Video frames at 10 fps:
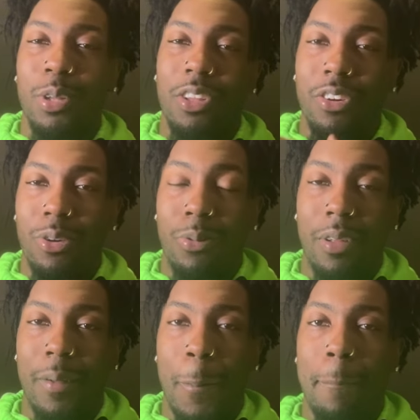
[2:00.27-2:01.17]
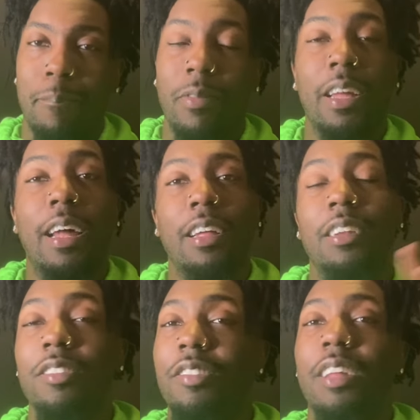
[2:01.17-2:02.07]
what they're doing. And
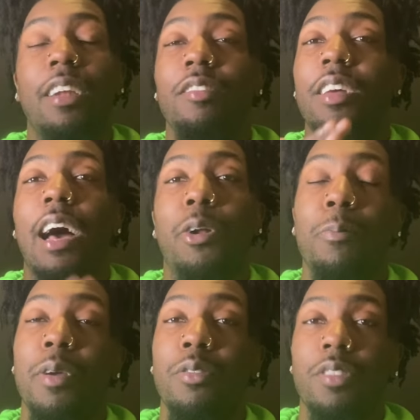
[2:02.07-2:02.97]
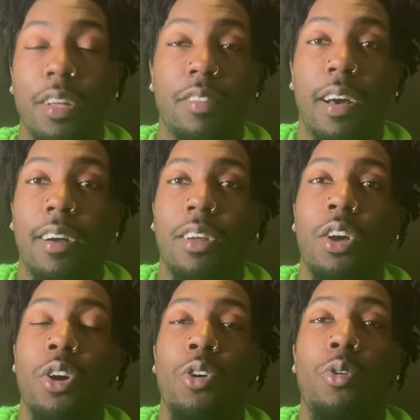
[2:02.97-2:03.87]
and this is not to say I don't be on TikTok
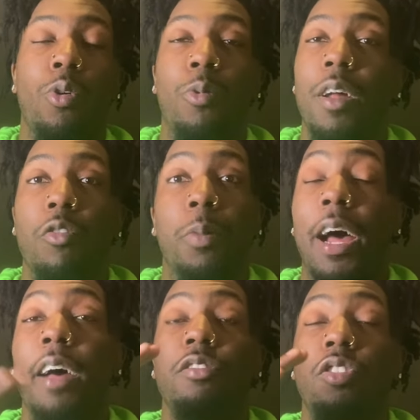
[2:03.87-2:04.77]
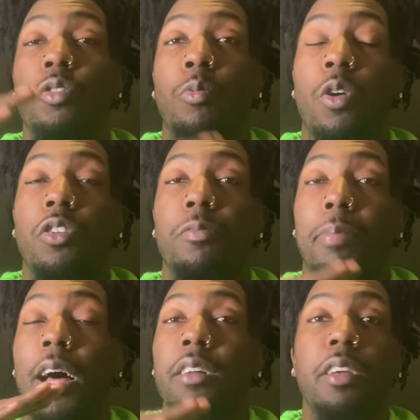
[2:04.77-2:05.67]
or whatever, but I have certain words
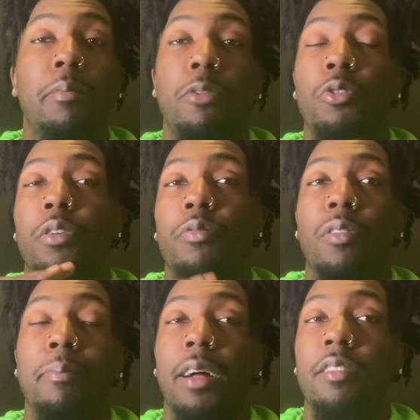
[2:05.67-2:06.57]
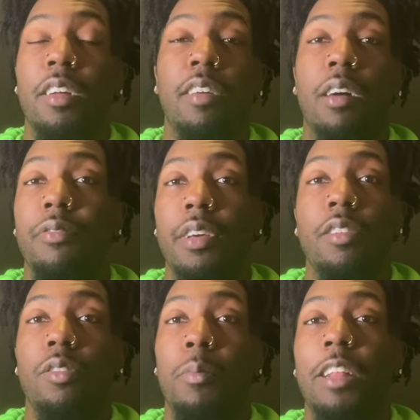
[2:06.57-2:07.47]
blocked and muted from my TikTok
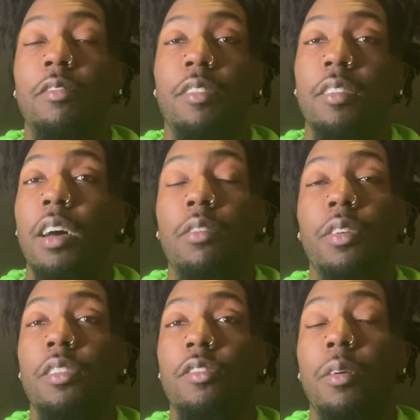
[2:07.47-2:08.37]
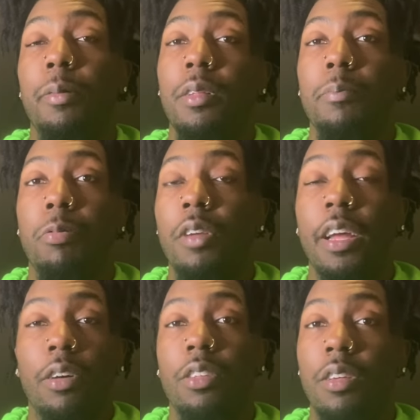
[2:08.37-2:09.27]
feed. So my TikTok feed is typically
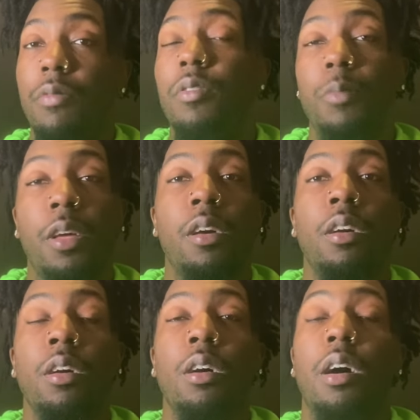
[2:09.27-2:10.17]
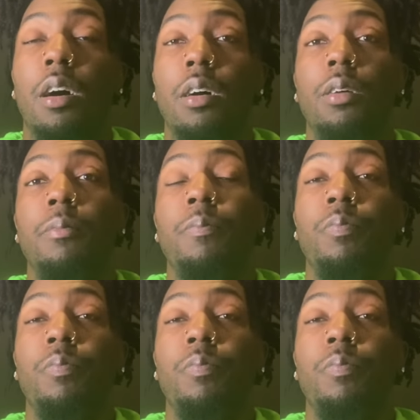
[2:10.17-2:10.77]
pretty healthy. You feel me? Um,